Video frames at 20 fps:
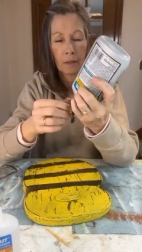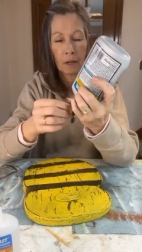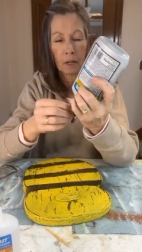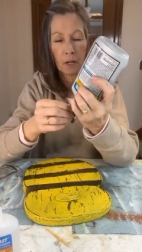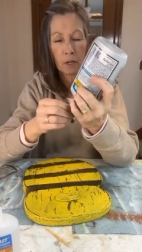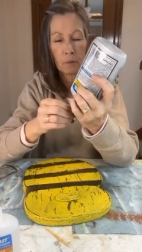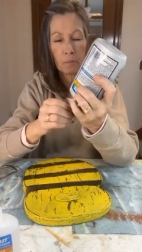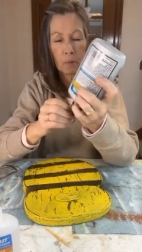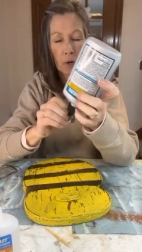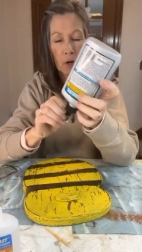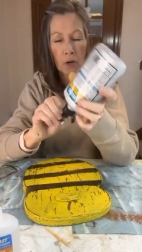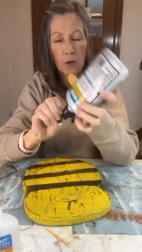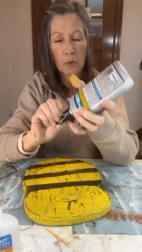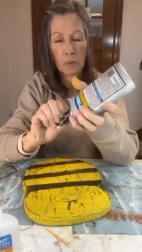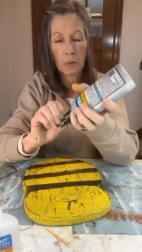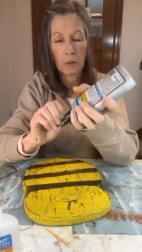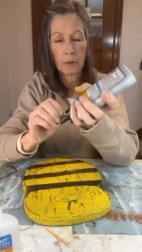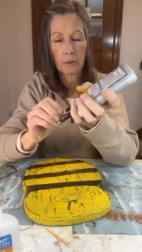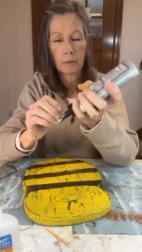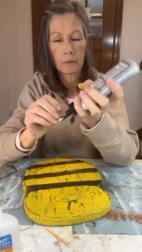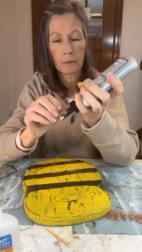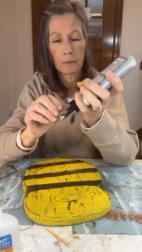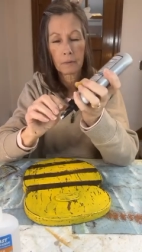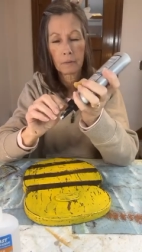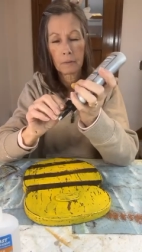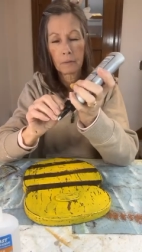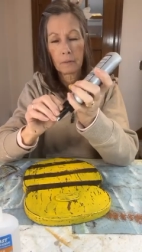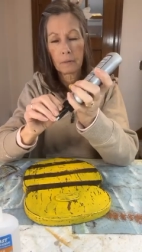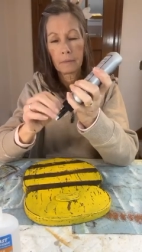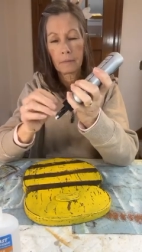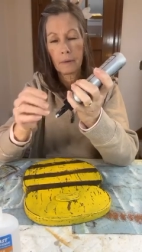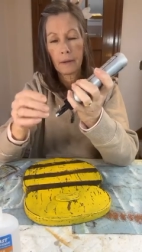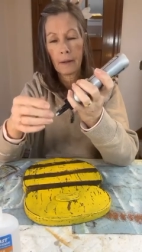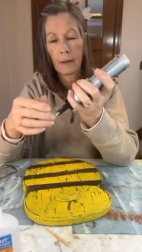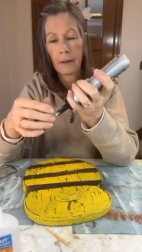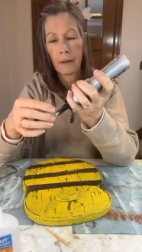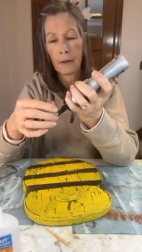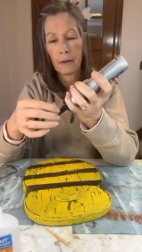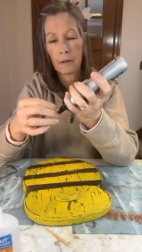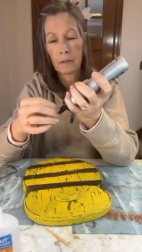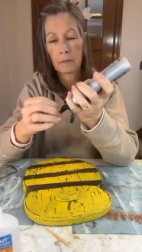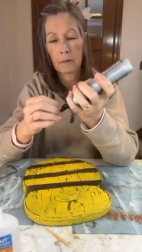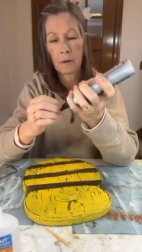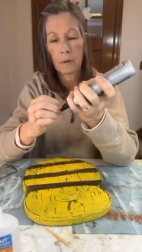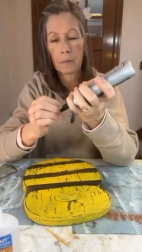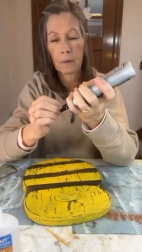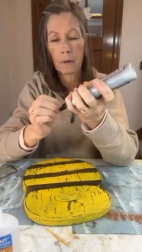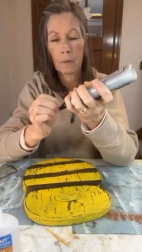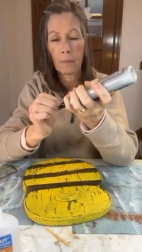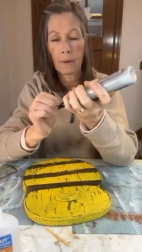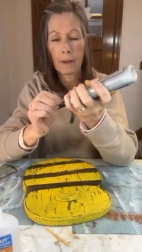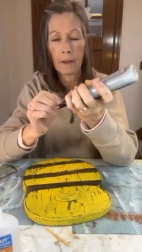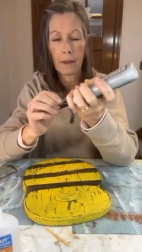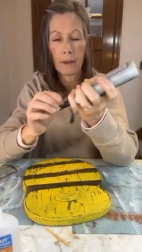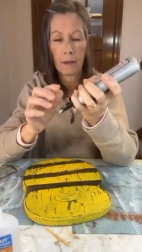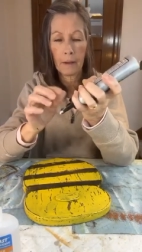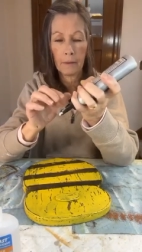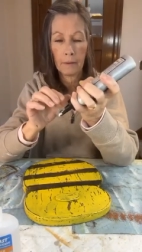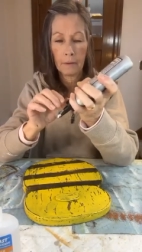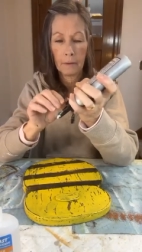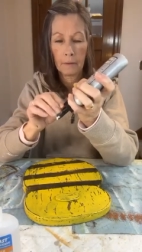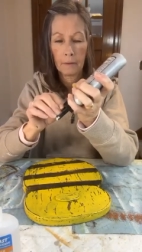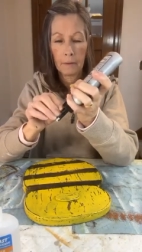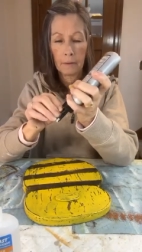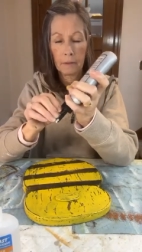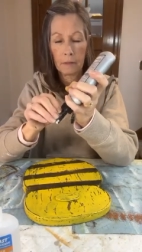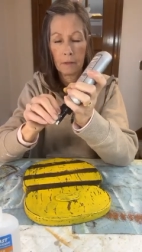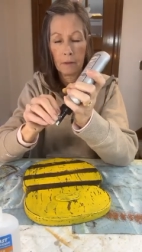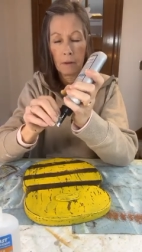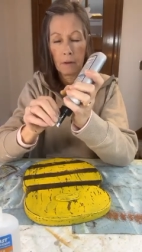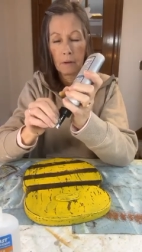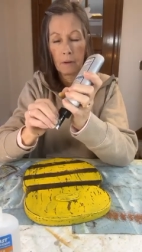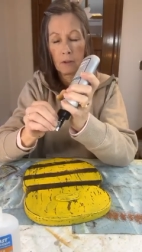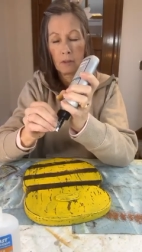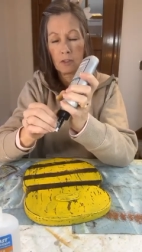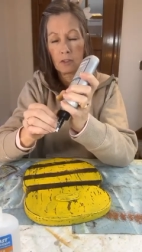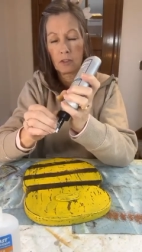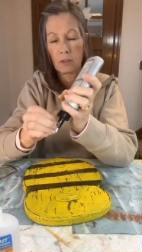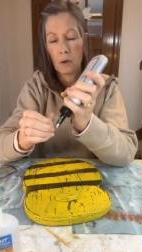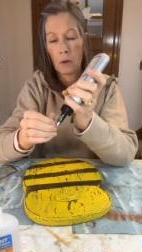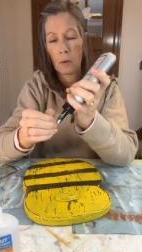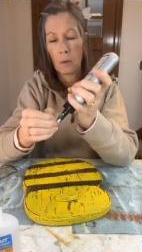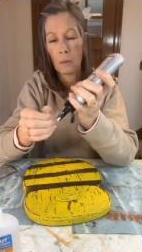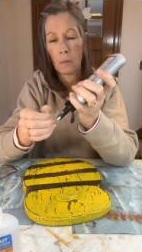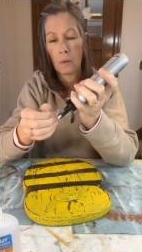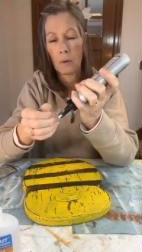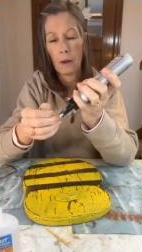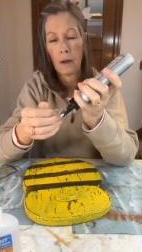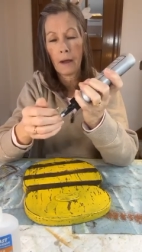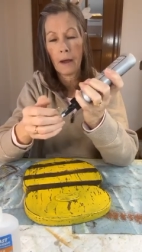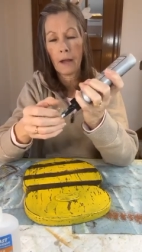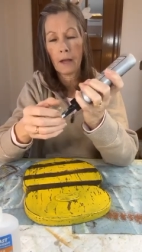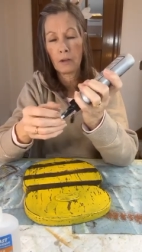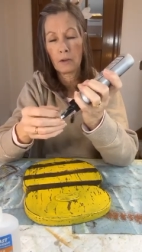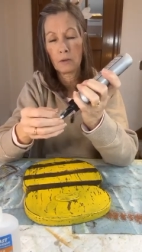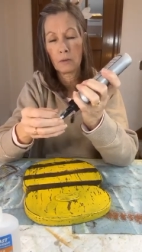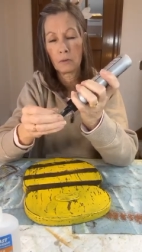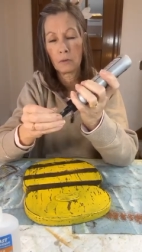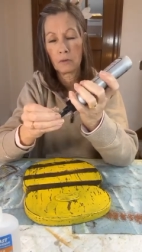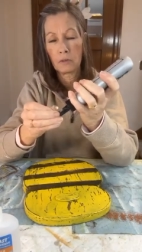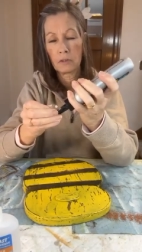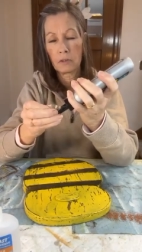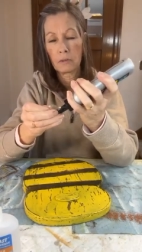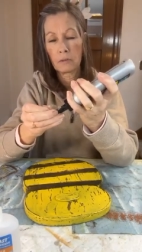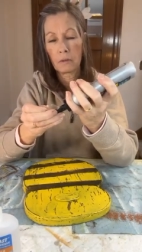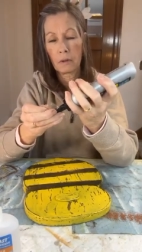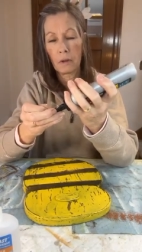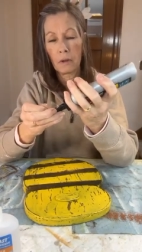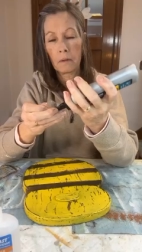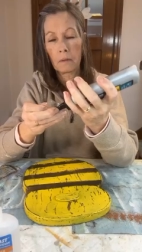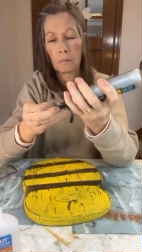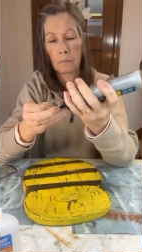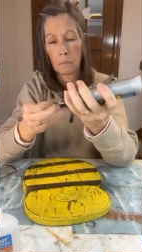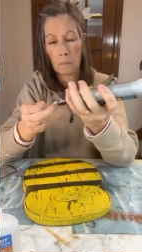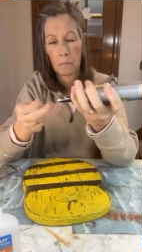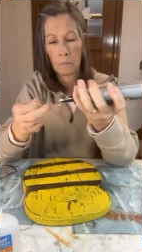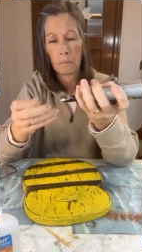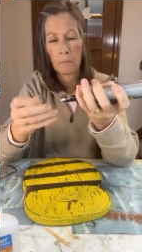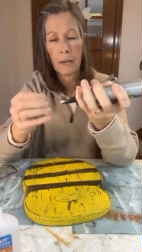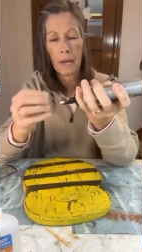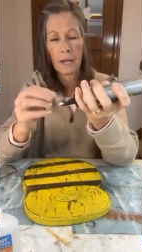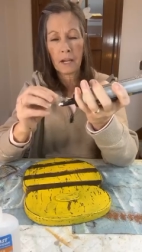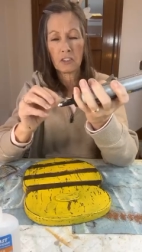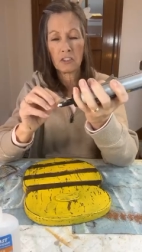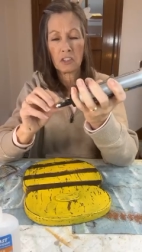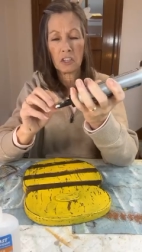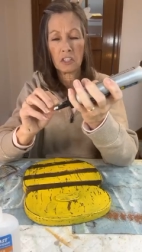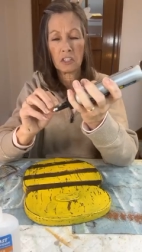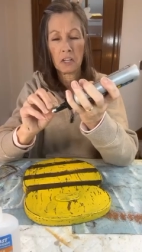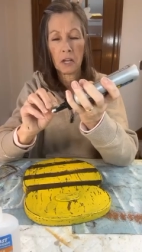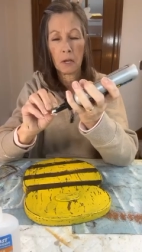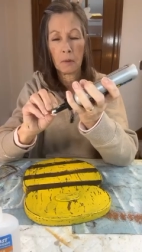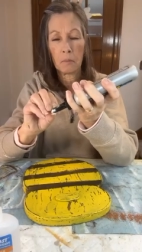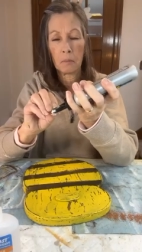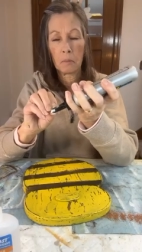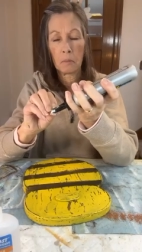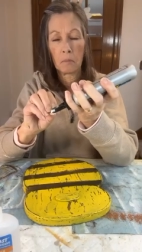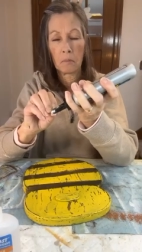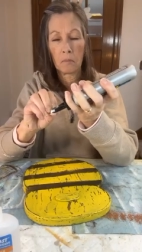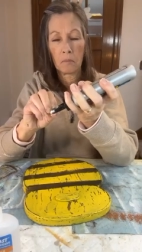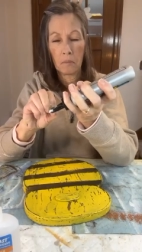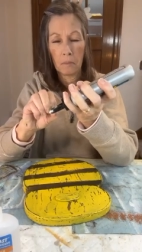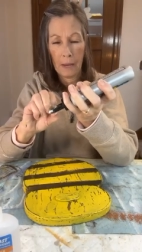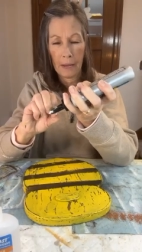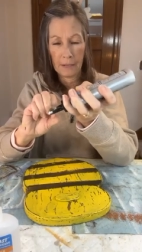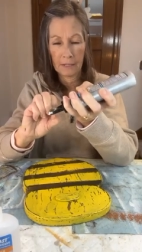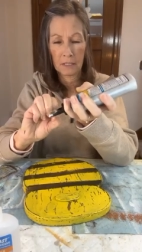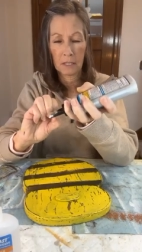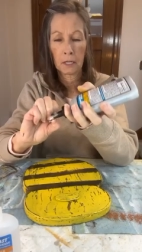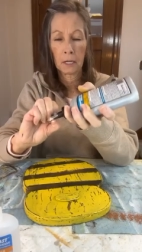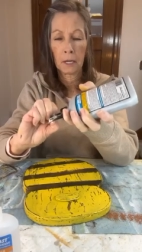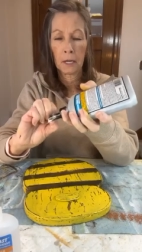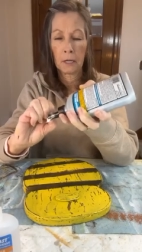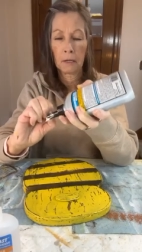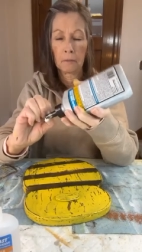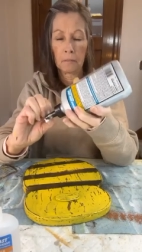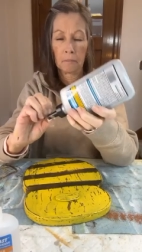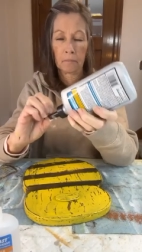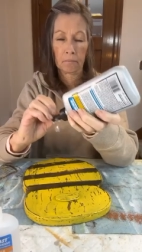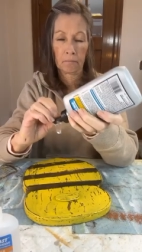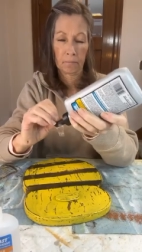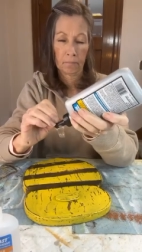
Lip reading: The lid broke. I had to throw it away. So I use packaging tape as a lid.